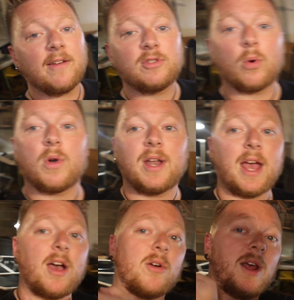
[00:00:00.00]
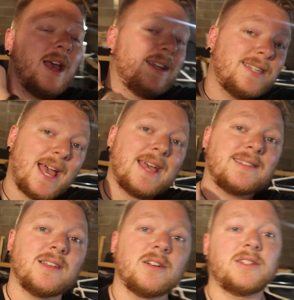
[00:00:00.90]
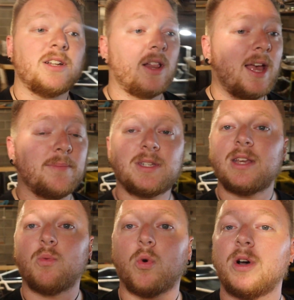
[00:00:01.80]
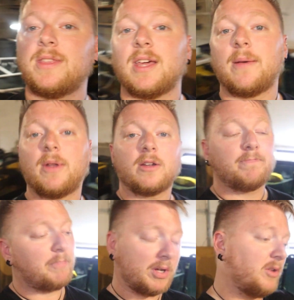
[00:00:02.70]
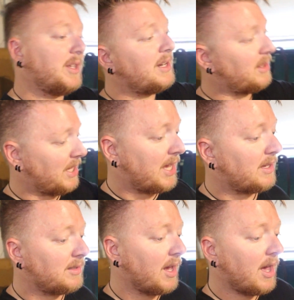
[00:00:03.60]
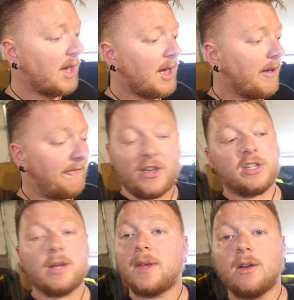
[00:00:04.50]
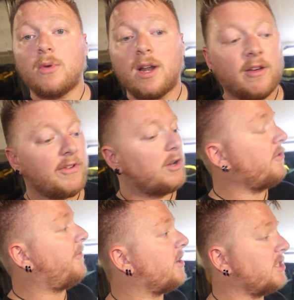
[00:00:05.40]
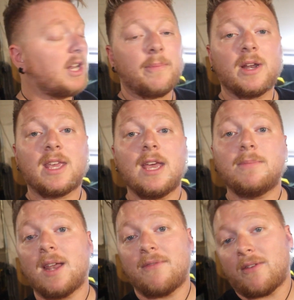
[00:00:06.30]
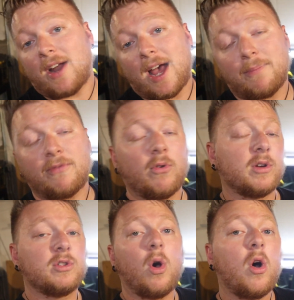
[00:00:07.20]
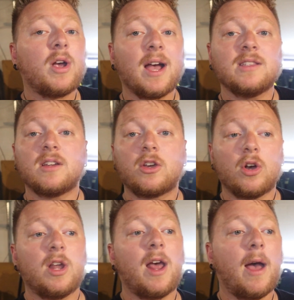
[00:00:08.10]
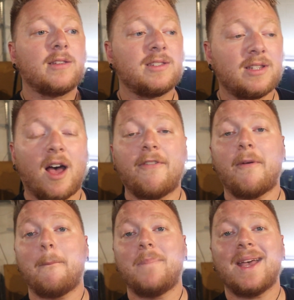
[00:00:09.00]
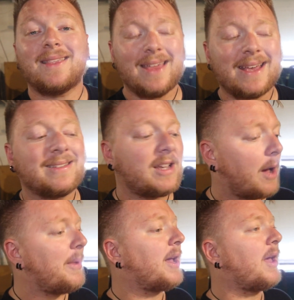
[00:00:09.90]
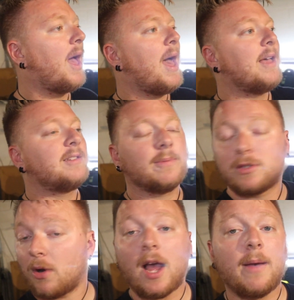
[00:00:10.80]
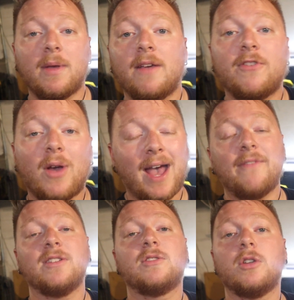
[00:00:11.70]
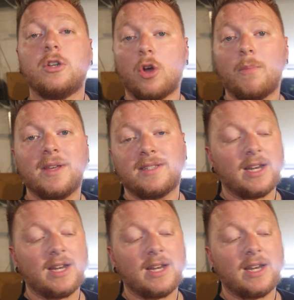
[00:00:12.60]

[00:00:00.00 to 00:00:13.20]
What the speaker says: I've torn down, tanks that are still empty, wood that I'm going to build into things, fish I'm getting rid of, and new fish that I'm going to keep that I've never had before. So all kinds of good stuff, big things coming. Subscribe if you haven't so you don't miss